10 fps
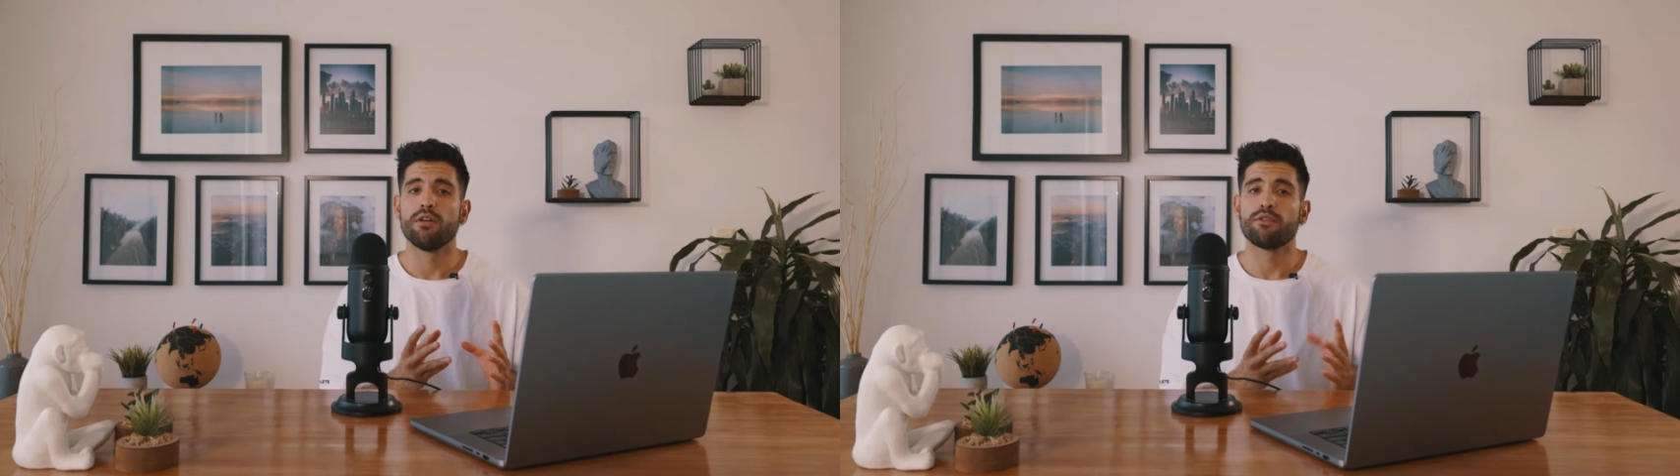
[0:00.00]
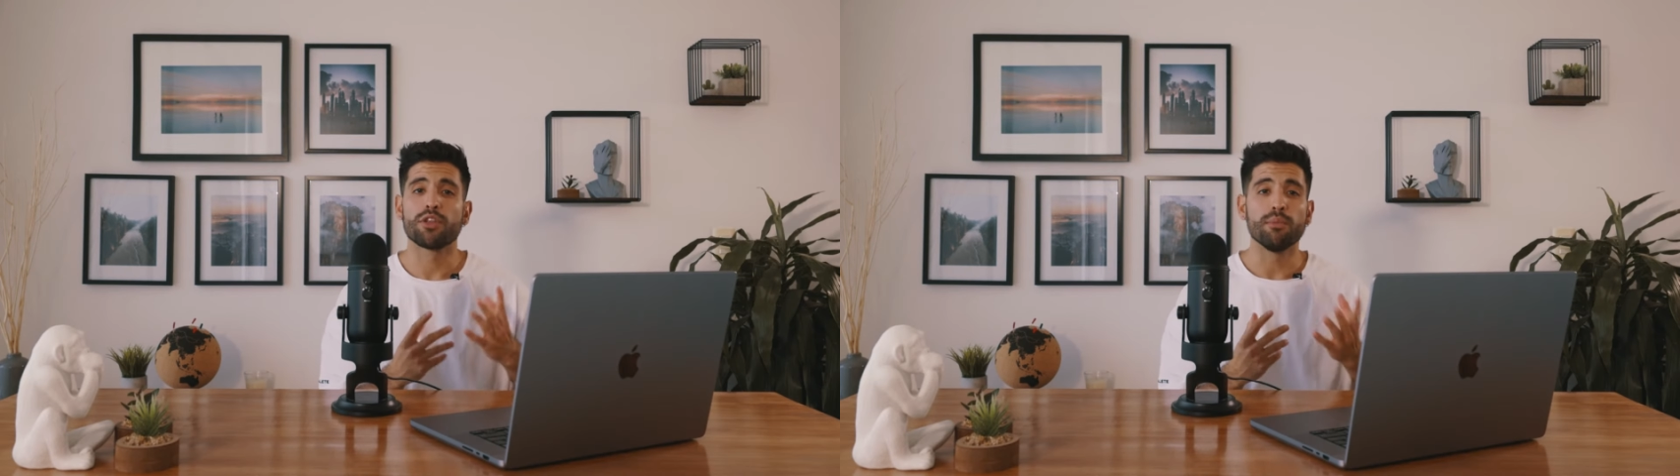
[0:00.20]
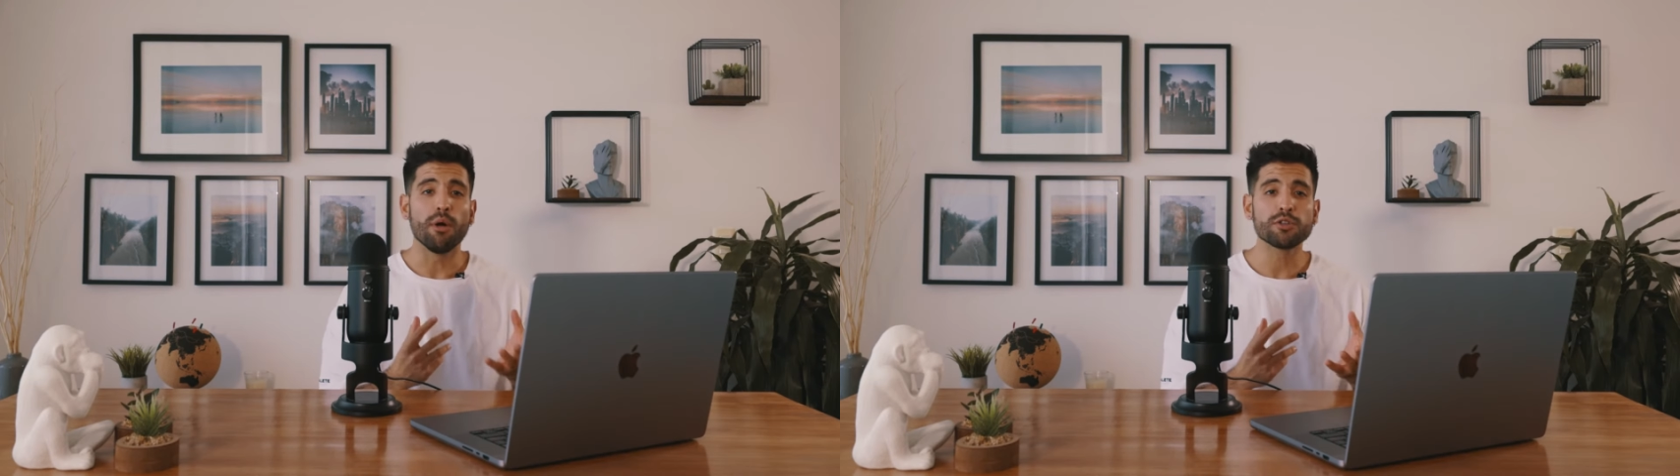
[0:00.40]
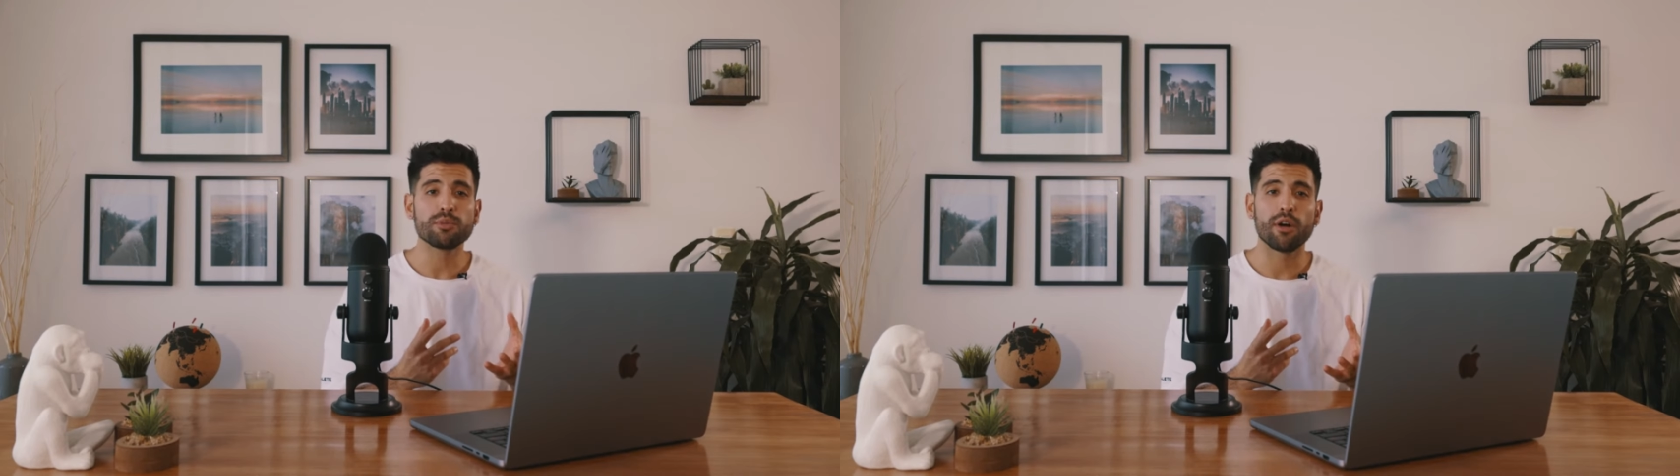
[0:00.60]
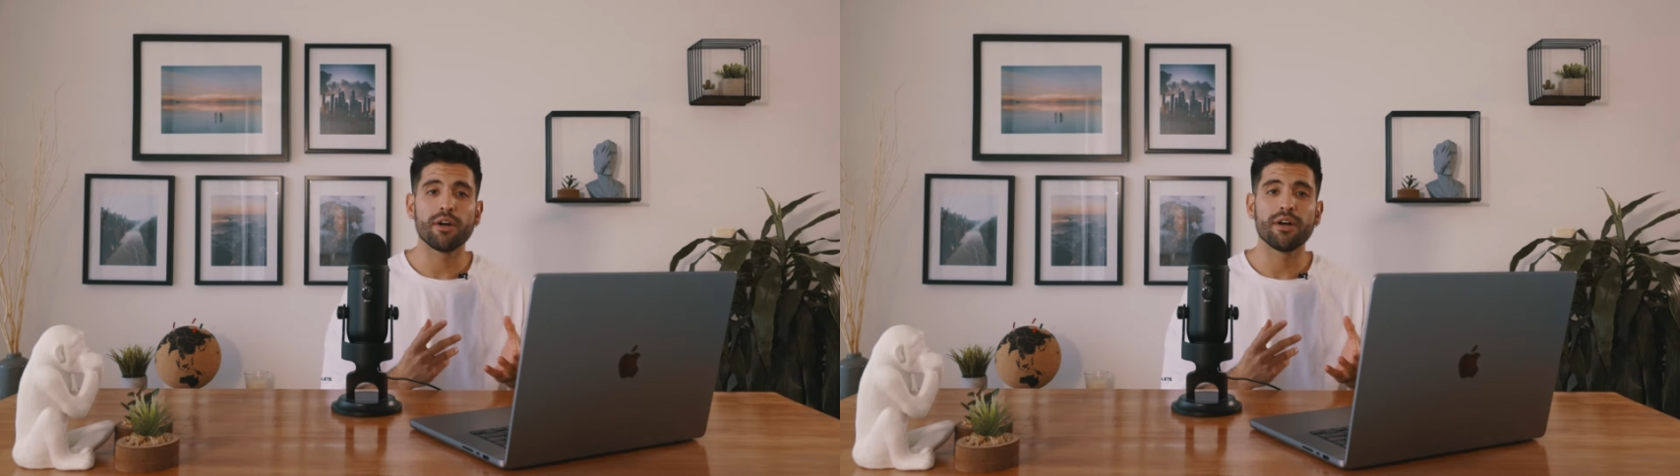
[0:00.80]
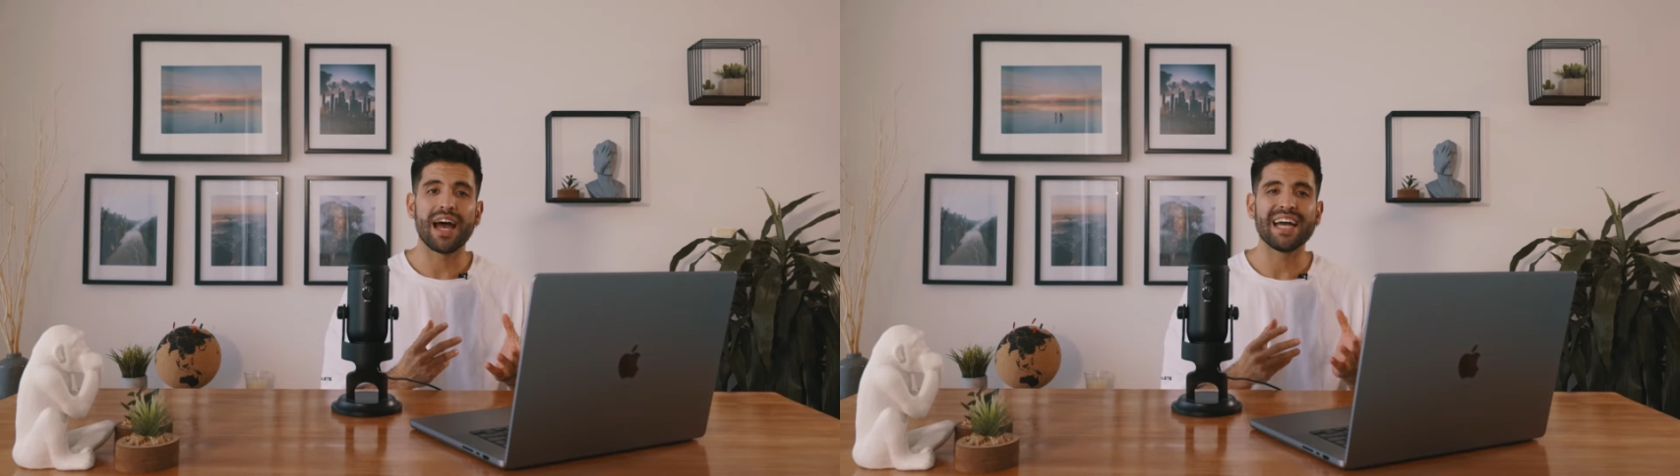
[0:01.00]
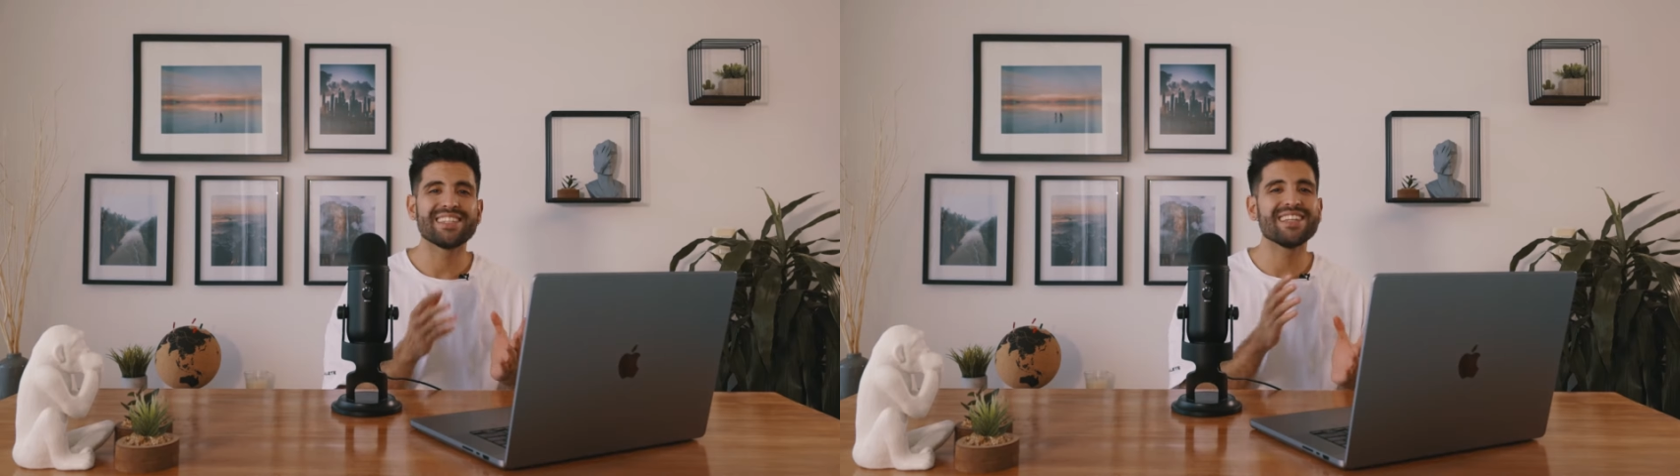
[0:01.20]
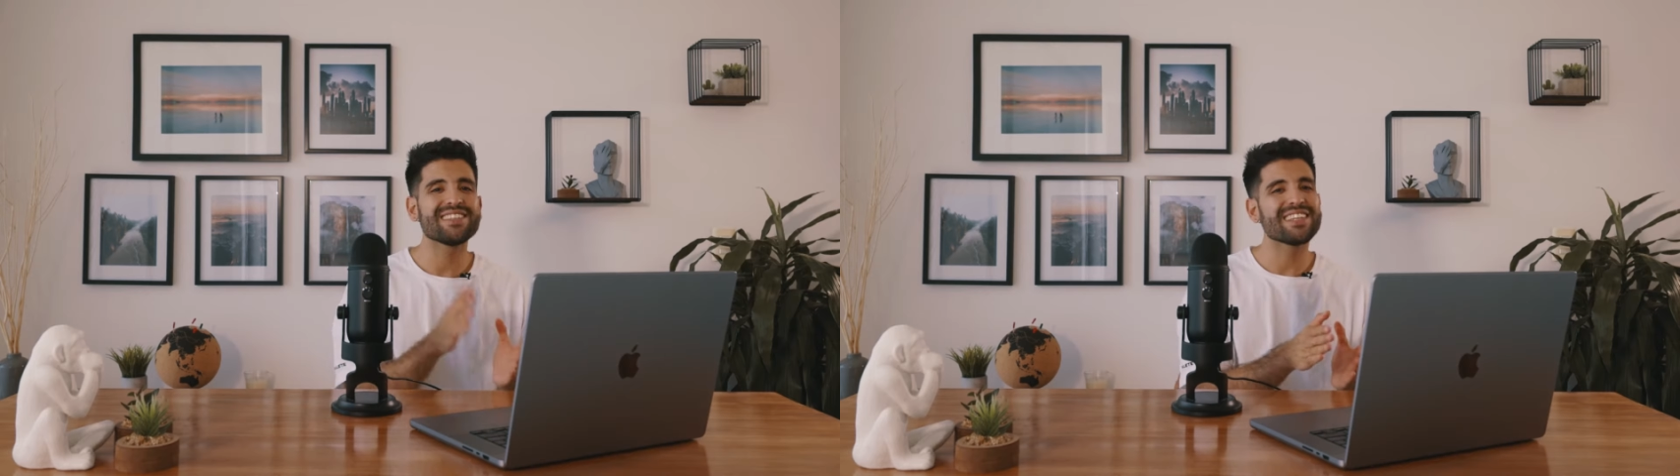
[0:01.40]
For the most part, I
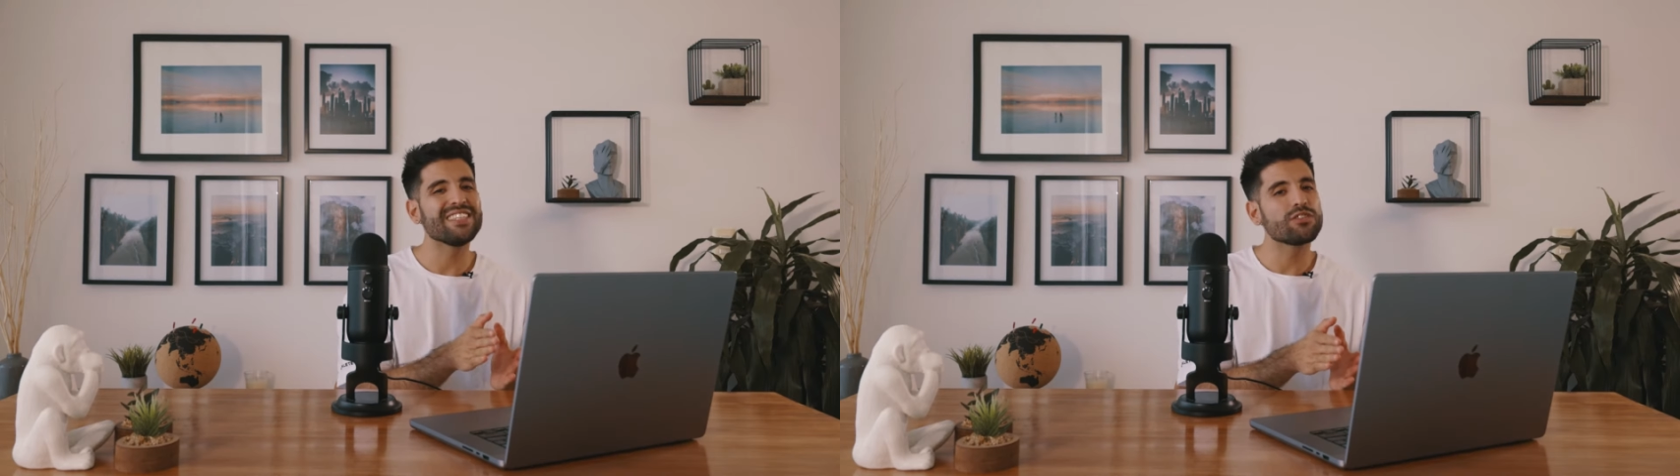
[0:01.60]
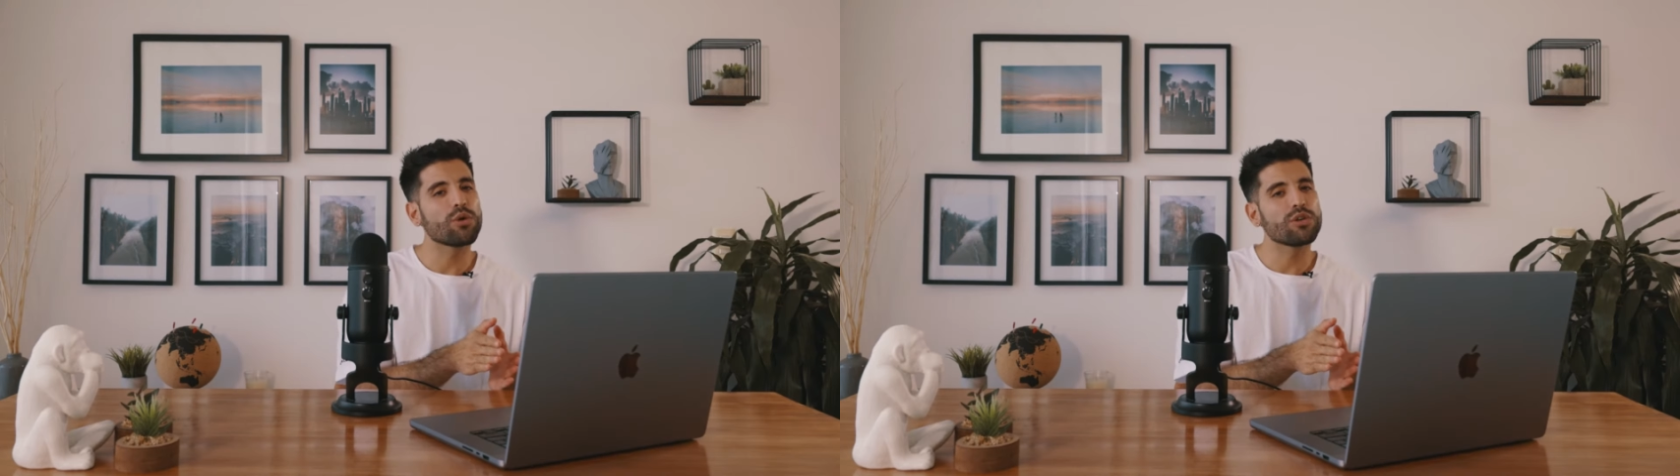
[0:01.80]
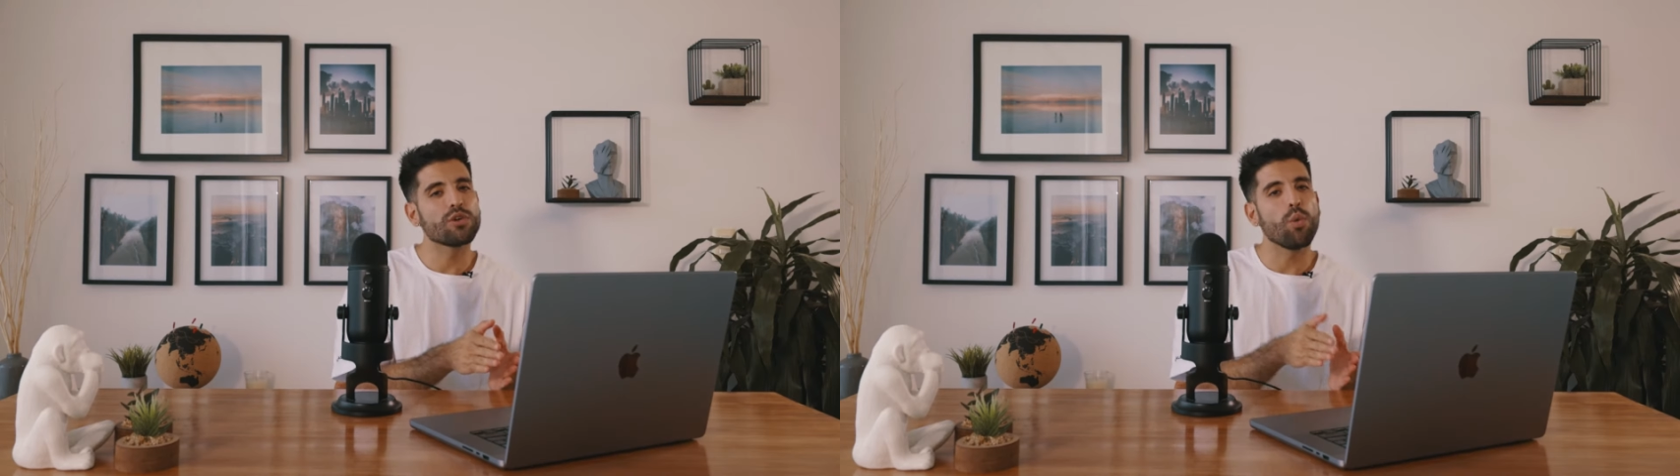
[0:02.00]
tend to lean towards